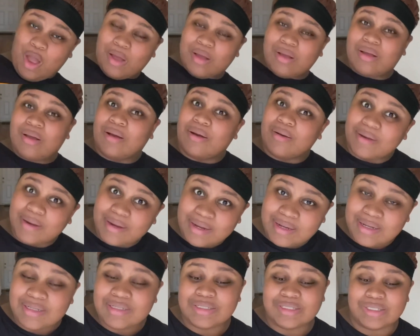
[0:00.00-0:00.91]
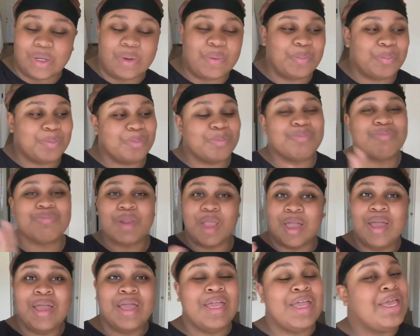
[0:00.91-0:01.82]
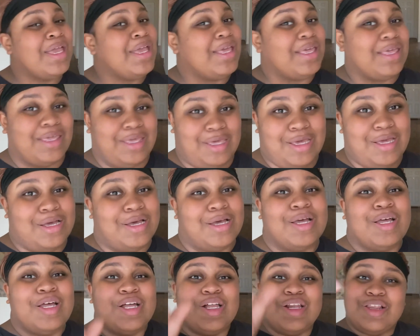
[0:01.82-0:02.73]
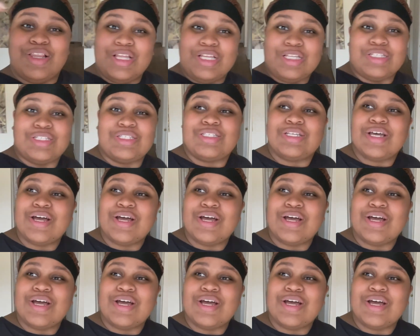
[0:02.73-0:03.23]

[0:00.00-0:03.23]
you use it for. Oh. Okay, so, yeah, let's